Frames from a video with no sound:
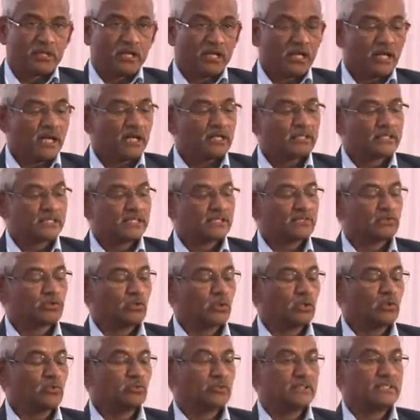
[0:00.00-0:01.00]
and that's
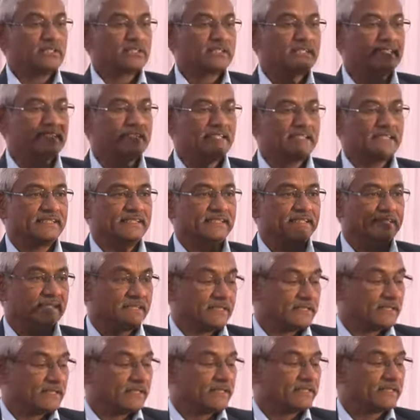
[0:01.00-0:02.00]
how this
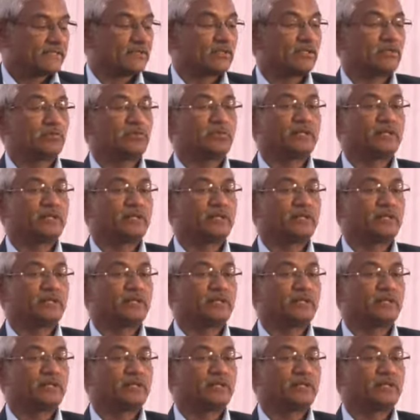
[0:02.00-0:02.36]
disease is